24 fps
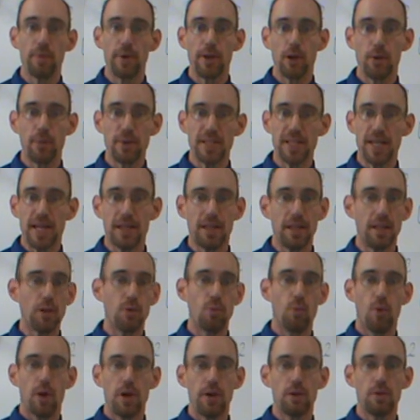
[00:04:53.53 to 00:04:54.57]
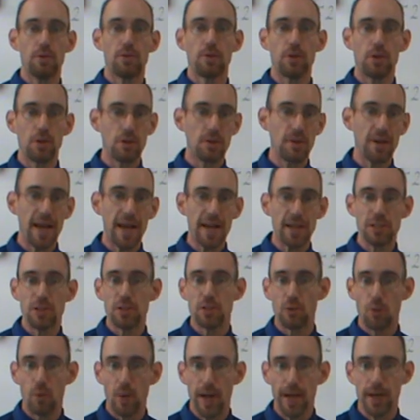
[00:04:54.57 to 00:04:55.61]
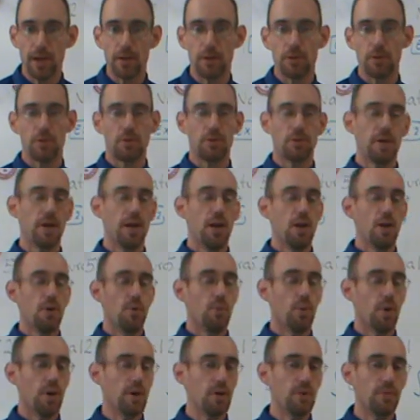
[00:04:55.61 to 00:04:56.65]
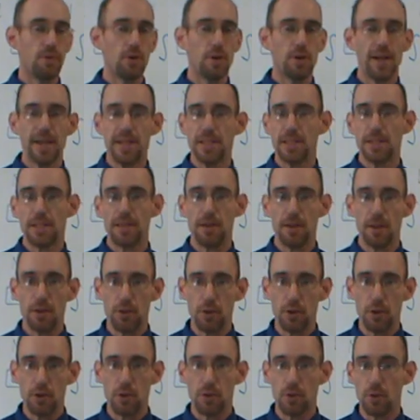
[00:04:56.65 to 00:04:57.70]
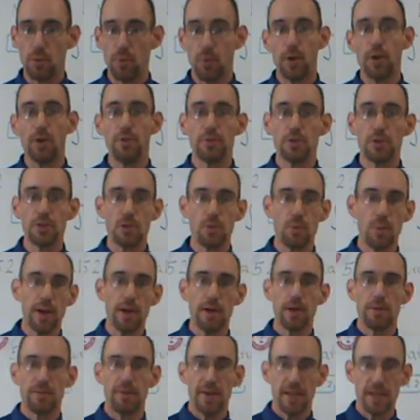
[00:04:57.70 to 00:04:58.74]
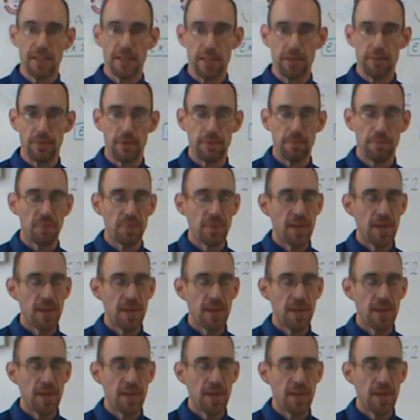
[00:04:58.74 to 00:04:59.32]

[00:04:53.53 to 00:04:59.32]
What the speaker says: We always had like 1 over x squared or 1 over x to the third or 1 over square root of x even.